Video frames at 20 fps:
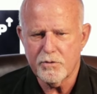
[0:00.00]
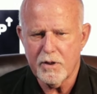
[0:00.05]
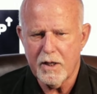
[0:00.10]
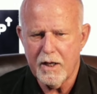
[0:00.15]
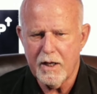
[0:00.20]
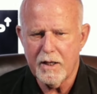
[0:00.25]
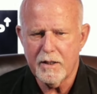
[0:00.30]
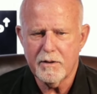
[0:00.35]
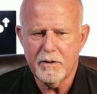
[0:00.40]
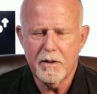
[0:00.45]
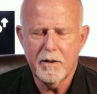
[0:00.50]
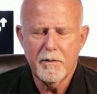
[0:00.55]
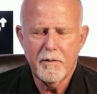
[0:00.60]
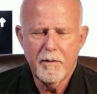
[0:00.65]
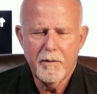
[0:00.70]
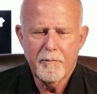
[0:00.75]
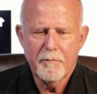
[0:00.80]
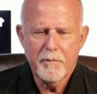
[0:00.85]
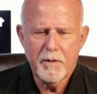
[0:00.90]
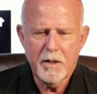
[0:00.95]
and,
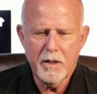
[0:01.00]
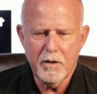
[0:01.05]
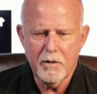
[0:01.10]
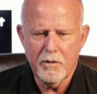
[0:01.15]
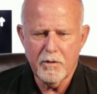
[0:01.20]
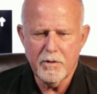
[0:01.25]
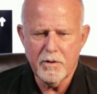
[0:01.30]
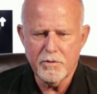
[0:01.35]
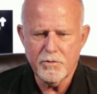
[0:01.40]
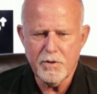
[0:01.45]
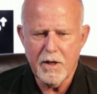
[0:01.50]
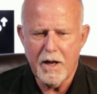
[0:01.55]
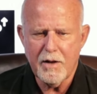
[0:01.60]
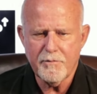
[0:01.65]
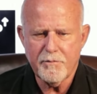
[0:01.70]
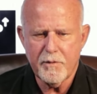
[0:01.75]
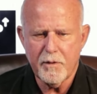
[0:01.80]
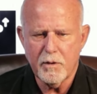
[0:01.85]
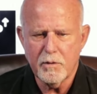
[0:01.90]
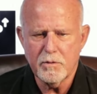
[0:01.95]
the
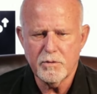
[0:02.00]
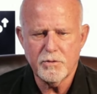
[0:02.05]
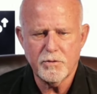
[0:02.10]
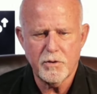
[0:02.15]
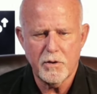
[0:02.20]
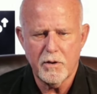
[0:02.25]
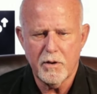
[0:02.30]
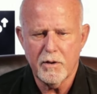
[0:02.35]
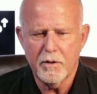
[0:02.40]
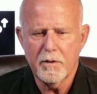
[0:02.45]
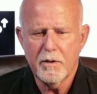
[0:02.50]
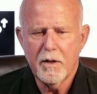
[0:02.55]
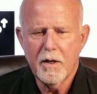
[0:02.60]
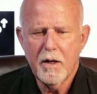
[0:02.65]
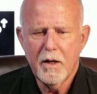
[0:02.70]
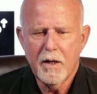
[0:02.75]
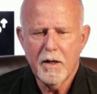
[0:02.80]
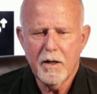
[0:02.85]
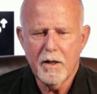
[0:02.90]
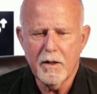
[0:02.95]
sat phones or
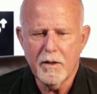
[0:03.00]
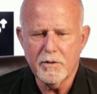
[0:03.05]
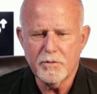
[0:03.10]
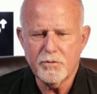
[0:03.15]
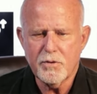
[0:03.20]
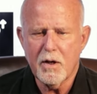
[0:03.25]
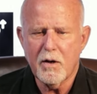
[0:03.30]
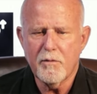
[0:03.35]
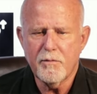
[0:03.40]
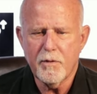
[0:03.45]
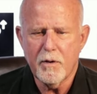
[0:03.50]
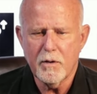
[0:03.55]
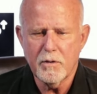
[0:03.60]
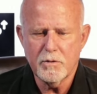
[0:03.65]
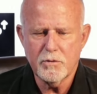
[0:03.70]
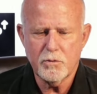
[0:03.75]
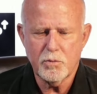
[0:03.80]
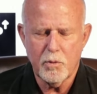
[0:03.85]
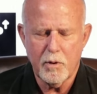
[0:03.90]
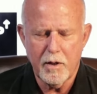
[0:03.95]
cell
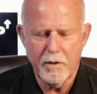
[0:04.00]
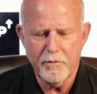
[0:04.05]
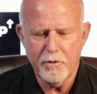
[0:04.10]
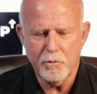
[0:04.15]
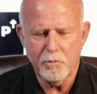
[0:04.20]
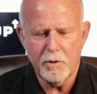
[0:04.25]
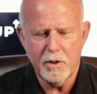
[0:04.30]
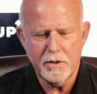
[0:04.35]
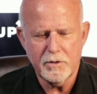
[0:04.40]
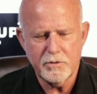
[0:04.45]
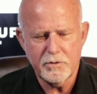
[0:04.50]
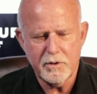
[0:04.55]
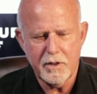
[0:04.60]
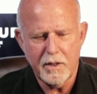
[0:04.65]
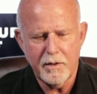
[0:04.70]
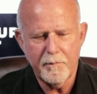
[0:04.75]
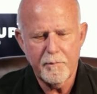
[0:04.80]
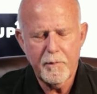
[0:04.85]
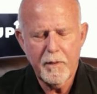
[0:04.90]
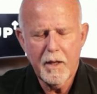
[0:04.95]
phones, whatever it was
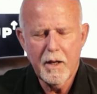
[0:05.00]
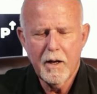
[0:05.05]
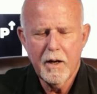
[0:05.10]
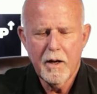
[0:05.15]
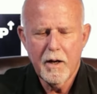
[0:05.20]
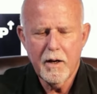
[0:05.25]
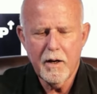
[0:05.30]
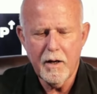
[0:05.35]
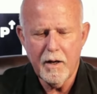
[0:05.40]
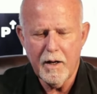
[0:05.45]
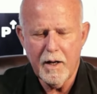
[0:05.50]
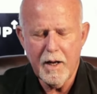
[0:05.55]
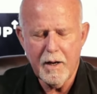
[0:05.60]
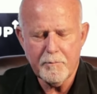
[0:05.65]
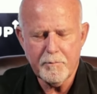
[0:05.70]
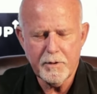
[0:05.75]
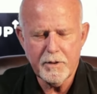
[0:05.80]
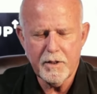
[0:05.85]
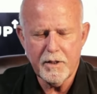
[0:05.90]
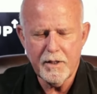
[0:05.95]
that
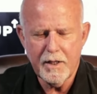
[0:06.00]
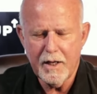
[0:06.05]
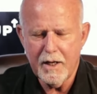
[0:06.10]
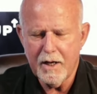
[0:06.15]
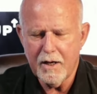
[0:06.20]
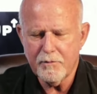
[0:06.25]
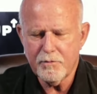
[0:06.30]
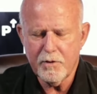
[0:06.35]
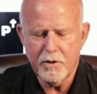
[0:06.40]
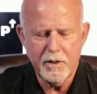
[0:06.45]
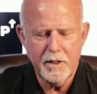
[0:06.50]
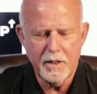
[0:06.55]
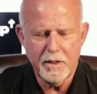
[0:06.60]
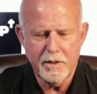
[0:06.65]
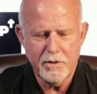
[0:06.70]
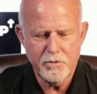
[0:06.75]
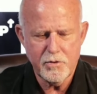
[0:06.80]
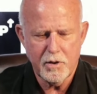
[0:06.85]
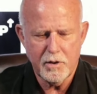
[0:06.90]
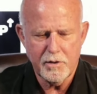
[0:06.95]
happened the day after the
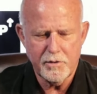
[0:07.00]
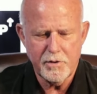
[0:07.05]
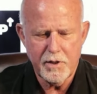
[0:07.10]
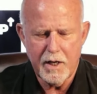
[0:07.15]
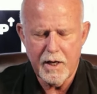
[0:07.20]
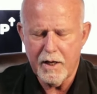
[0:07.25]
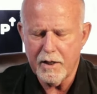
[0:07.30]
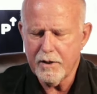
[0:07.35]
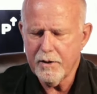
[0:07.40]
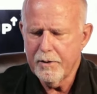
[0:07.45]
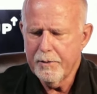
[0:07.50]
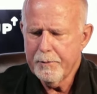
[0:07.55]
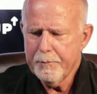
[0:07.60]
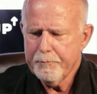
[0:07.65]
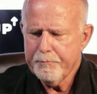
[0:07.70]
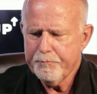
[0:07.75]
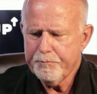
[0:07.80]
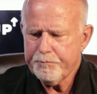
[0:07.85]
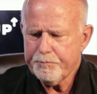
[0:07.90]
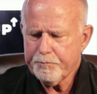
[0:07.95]
initial attack.
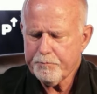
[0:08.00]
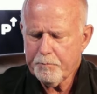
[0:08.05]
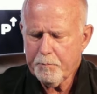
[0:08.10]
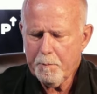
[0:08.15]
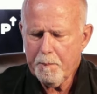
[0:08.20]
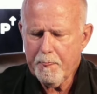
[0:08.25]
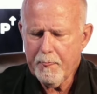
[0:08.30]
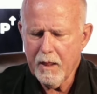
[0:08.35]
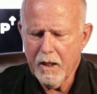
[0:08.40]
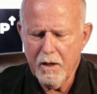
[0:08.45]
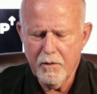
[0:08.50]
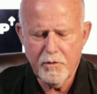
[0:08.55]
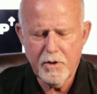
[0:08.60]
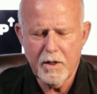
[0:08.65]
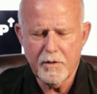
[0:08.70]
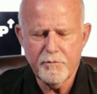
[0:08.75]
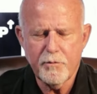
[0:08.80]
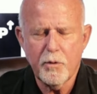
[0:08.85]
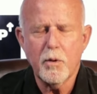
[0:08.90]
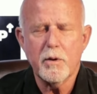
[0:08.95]
You've
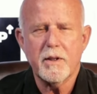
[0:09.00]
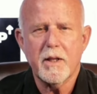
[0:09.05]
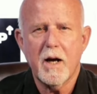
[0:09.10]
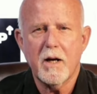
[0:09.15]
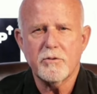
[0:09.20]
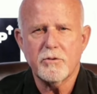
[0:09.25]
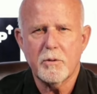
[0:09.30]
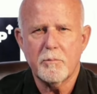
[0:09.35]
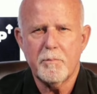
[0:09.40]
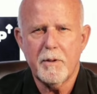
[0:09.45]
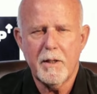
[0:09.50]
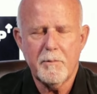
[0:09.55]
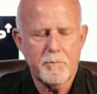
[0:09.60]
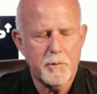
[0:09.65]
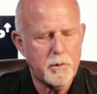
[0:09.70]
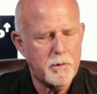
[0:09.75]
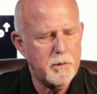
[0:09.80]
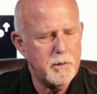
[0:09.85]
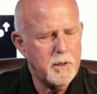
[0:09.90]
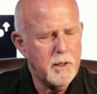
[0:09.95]
got 4,000
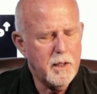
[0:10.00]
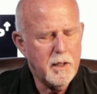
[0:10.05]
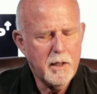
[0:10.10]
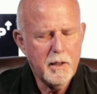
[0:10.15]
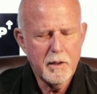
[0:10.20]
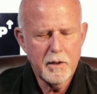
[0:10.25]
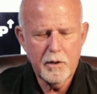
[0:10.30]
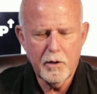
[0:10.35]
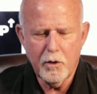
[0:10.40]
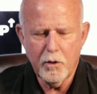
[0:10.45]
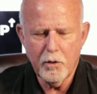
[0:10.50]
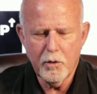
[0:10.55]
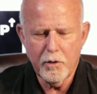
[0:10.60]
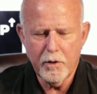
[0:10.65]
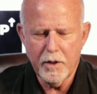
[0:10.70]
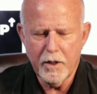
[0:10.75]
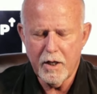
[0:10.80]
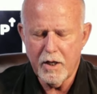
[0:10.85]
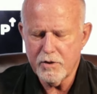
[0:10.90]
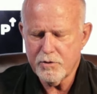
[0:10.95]
people who are
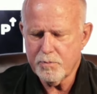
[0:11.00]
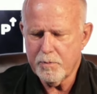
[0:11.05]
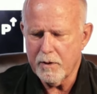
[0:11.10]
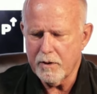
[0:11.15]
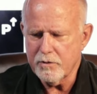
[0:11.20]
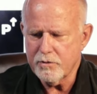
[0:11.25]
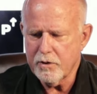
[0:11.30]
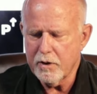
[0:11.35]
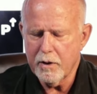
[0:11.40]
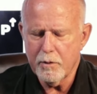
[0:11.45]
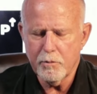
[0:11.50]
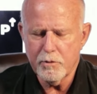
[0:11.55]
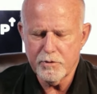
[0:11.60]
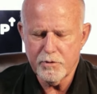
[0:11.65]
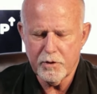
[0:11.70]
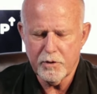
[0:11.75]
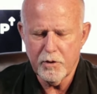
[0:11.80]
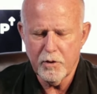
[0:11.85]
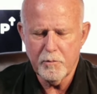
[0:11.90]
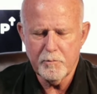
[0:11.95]
in hospitals, and there was
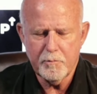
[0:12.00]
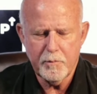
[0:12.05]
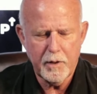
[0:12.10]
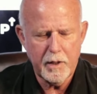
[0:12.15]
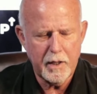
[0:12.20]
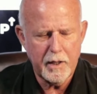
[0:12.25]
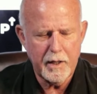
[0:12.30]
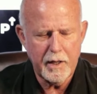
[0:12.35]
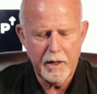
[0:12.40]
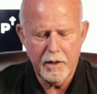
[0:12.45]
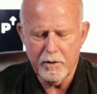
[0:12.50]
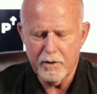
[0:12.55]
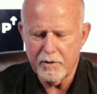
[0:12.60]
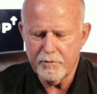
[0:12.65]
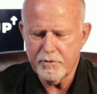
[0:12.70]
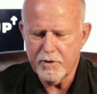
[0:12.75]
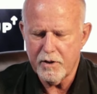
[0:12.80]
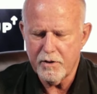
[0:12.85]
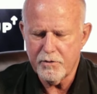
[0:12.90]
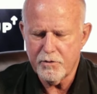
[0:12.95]
a group
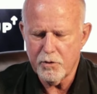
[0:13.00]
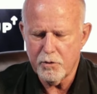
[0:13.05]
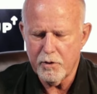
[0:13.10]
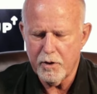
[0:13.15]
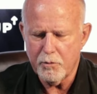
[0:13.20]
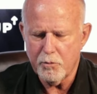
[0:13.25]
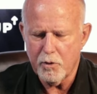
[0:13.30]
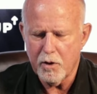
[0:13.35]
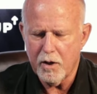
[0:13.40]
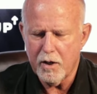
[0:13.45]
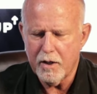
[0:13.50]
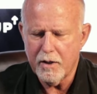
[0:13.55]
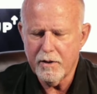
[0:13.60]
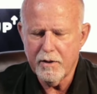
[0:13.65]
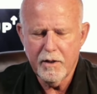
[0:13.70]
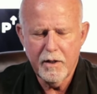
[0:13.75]
airlifted to Iran